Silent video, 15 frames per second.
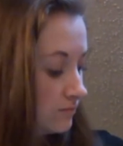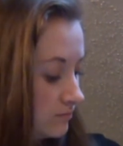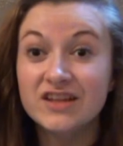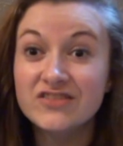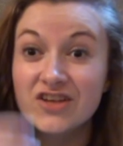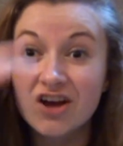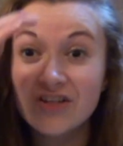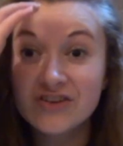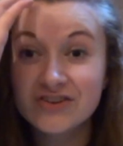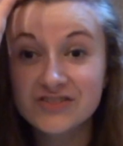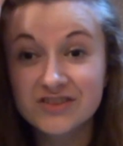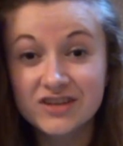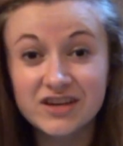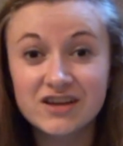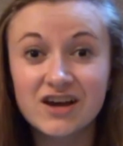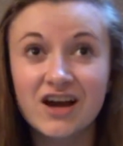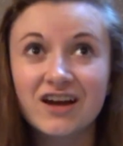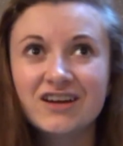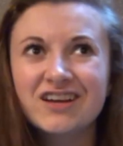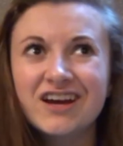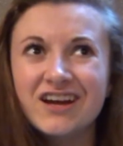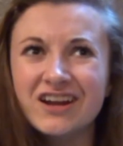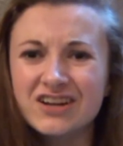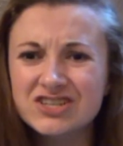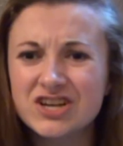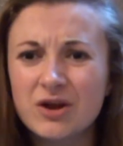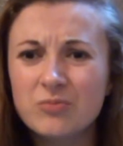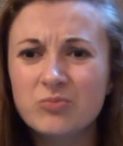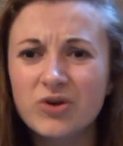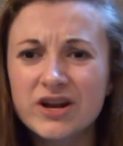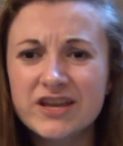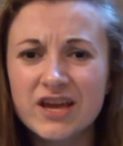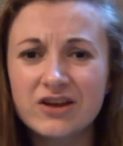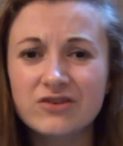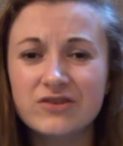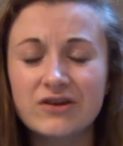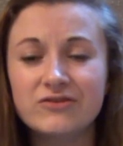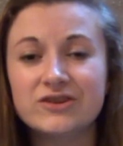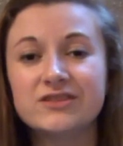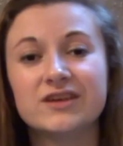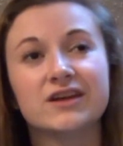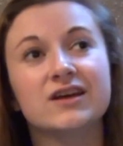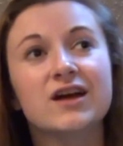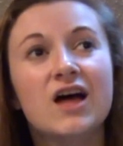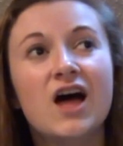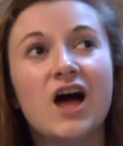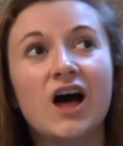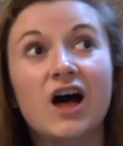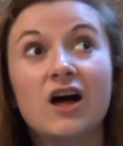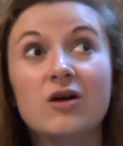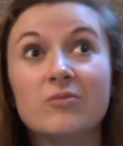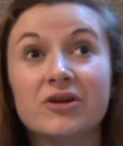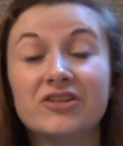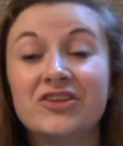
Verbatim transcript: Then the other thing I got, God, I'm running out of everything. Um,